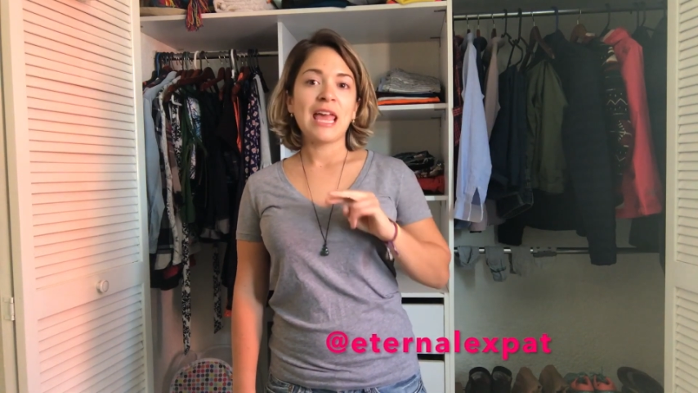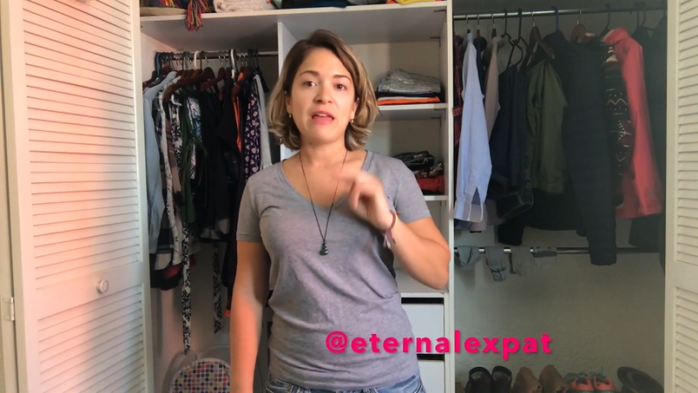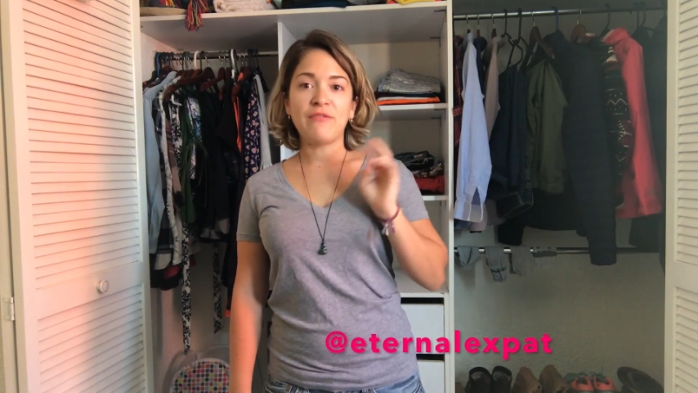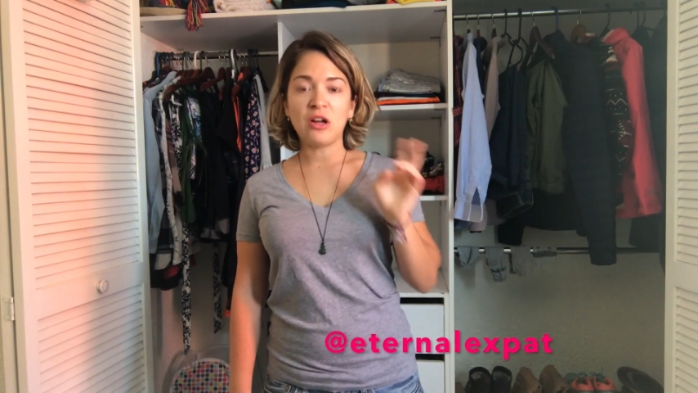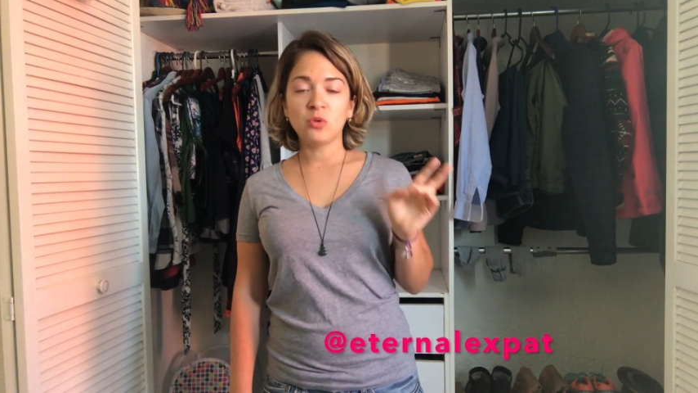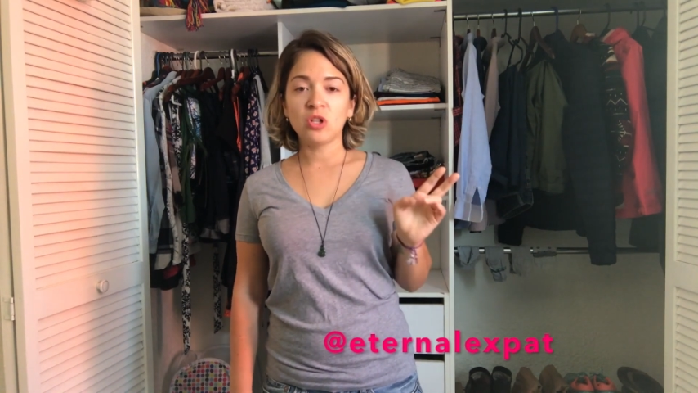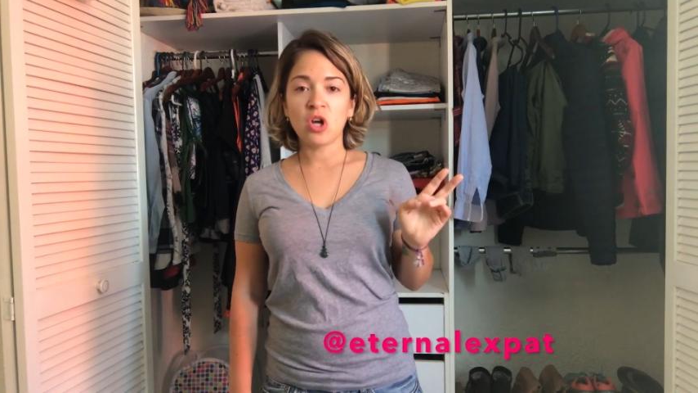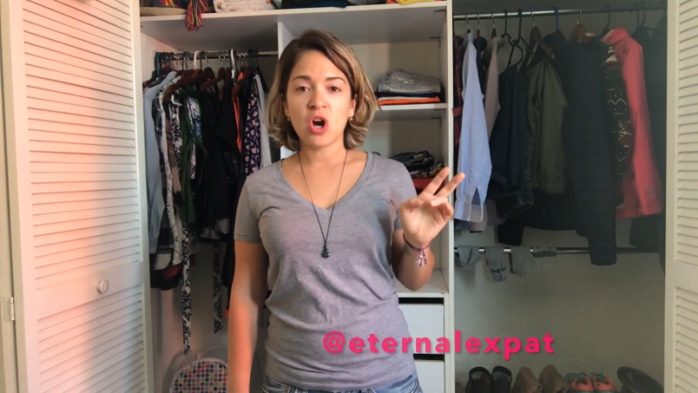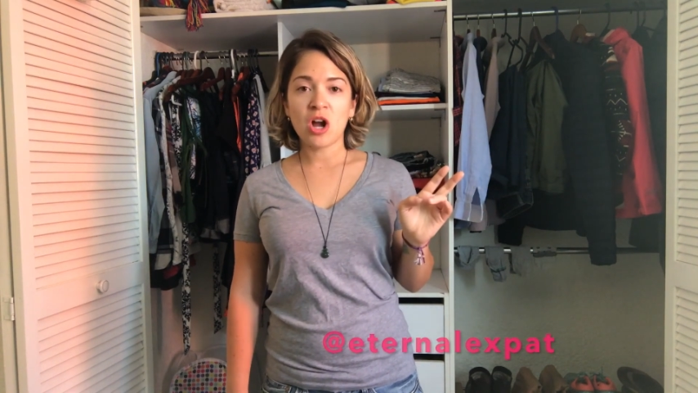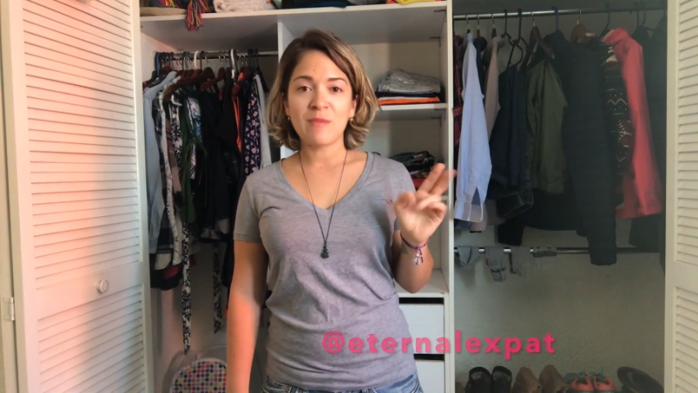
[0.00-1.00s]
and follow
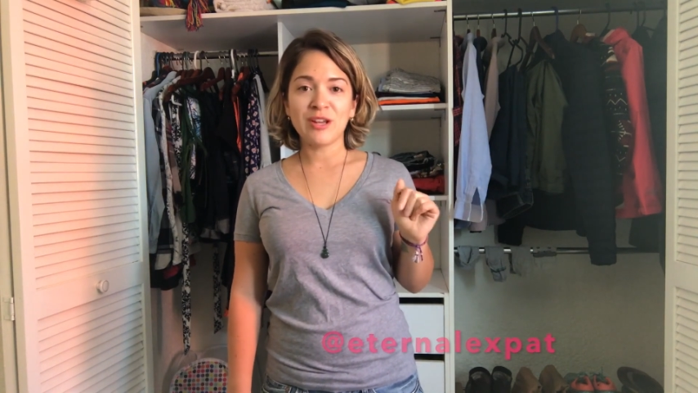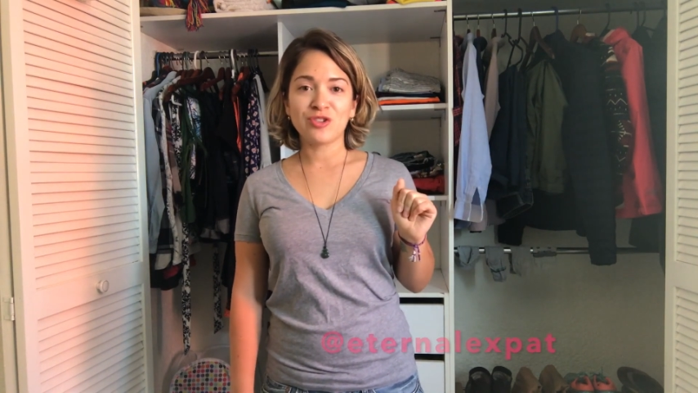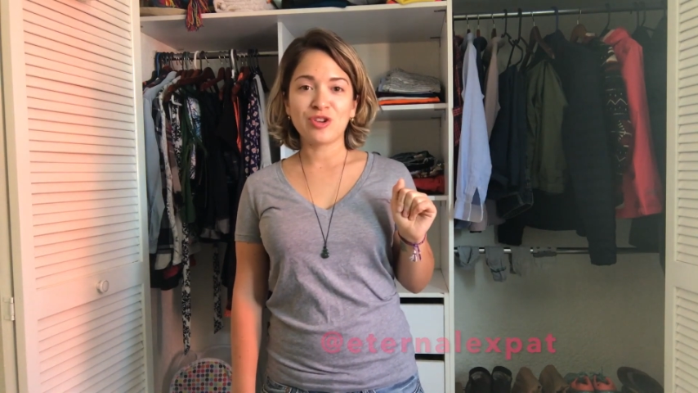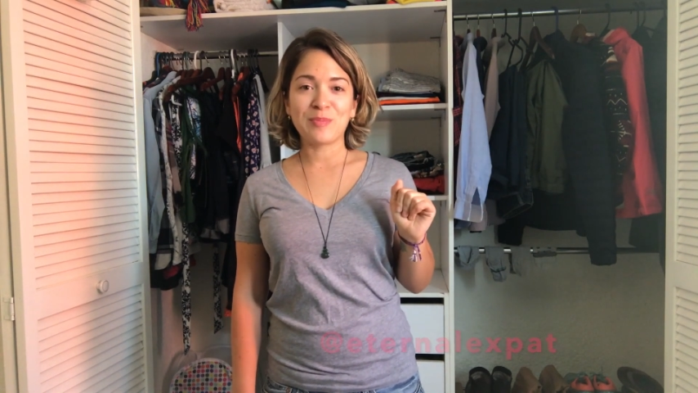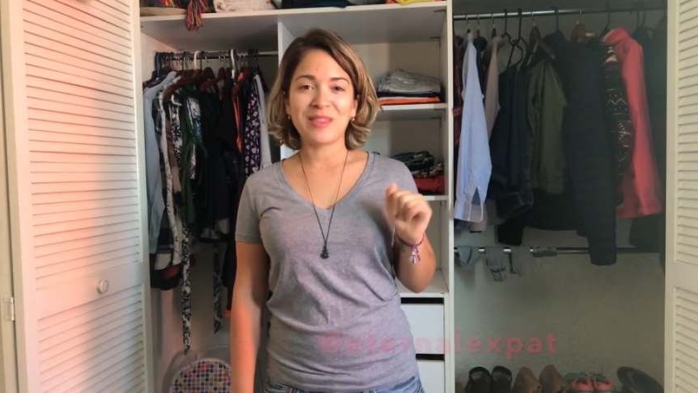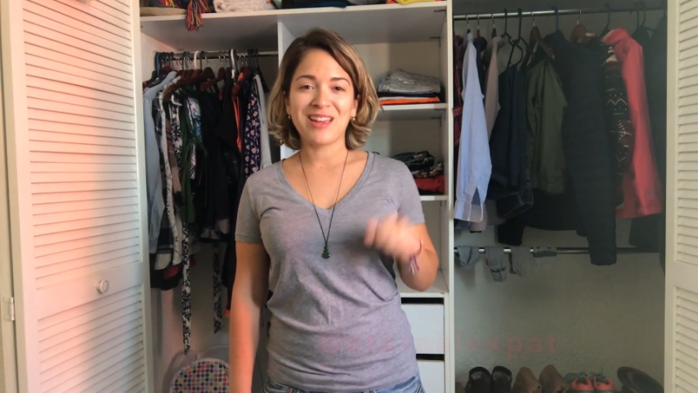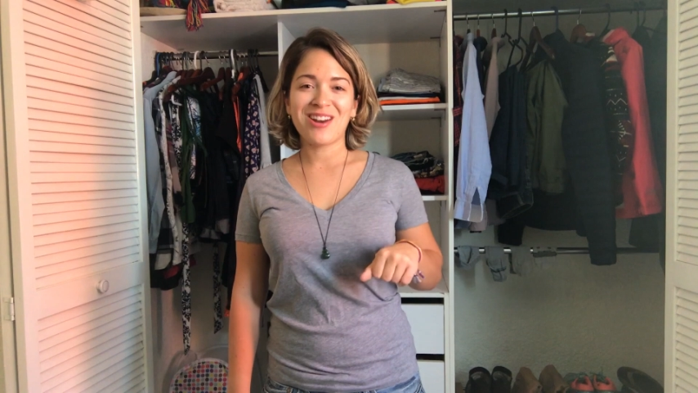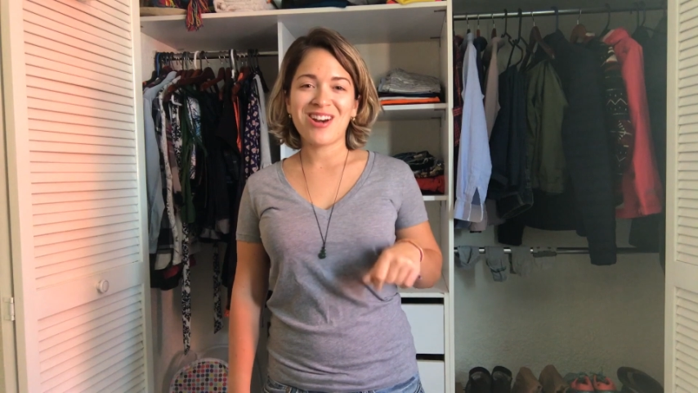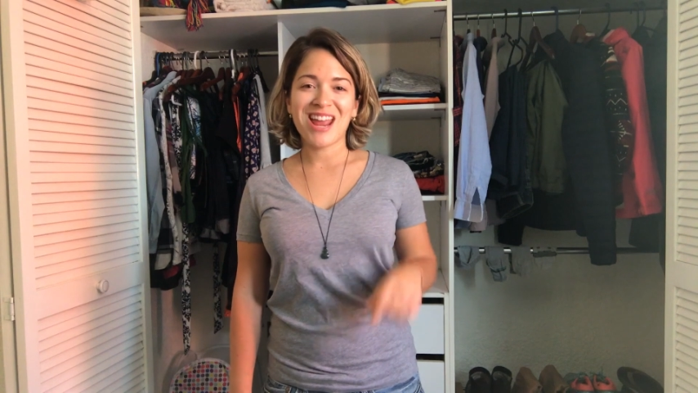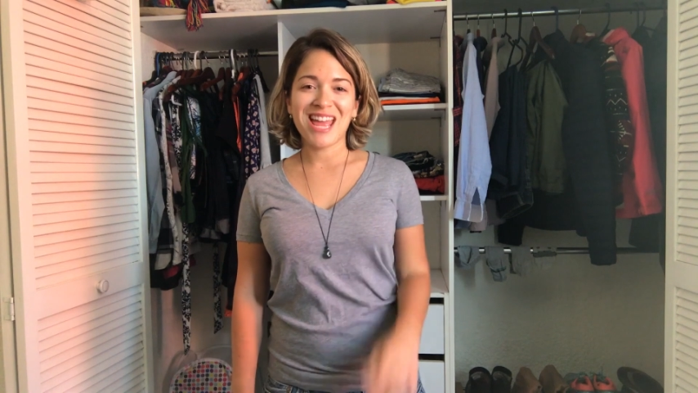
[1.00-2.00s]
along on my trip there.